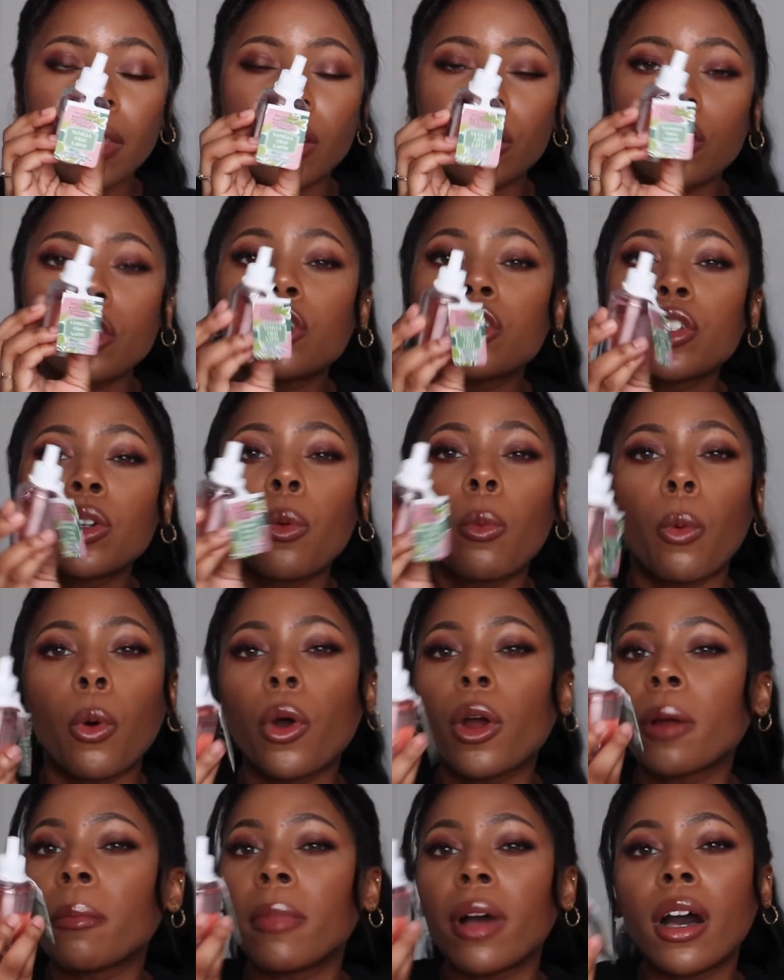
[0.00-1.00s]
just a
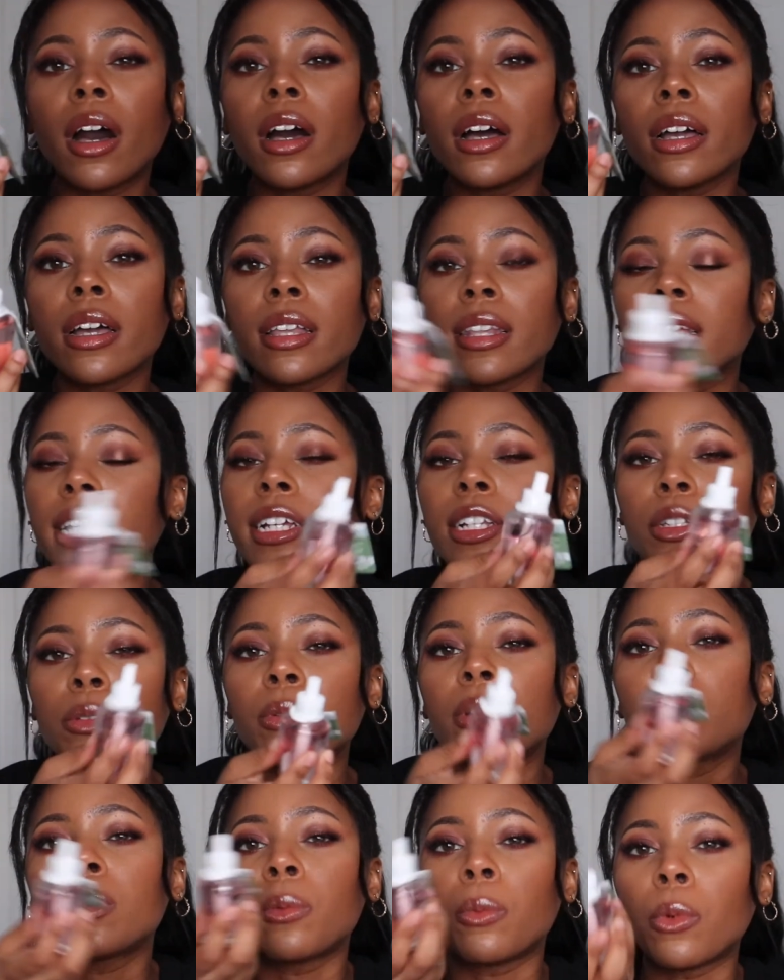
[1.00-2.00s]
warm hug. Like it's
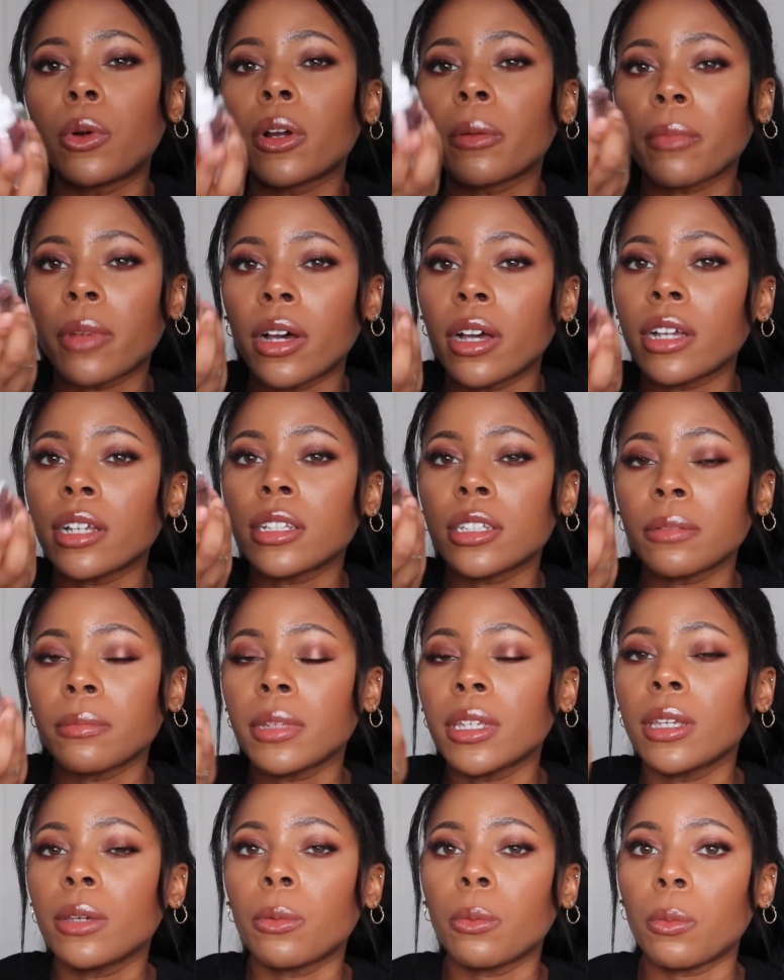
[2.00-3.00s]
what a warm hug to
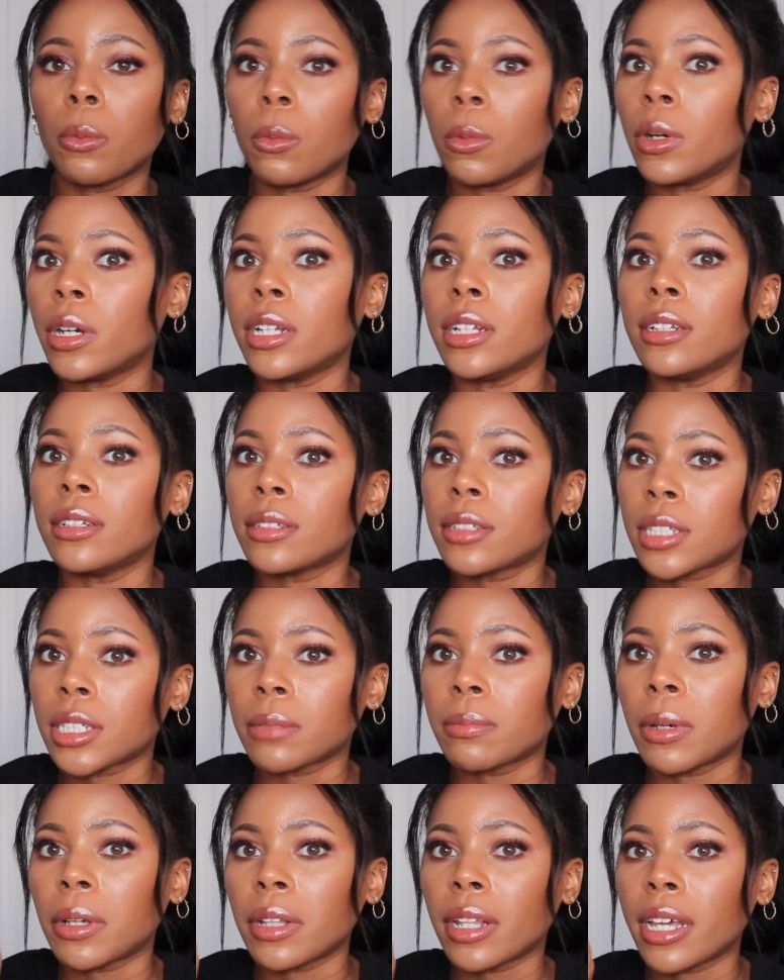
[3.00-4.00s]
me would
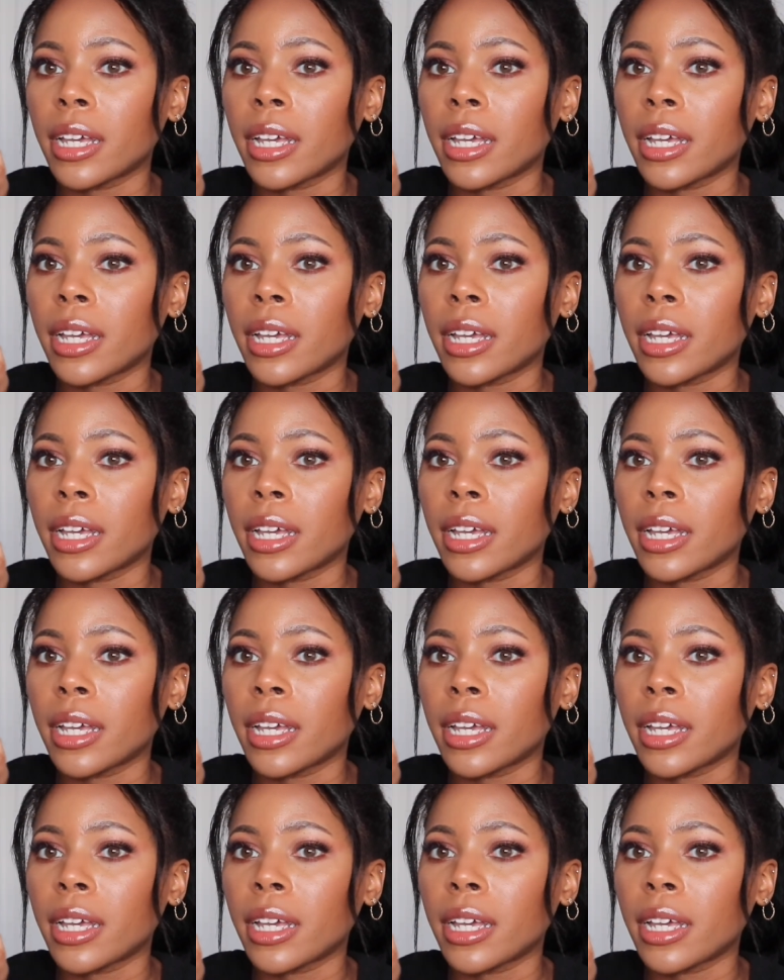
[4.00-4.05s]
smell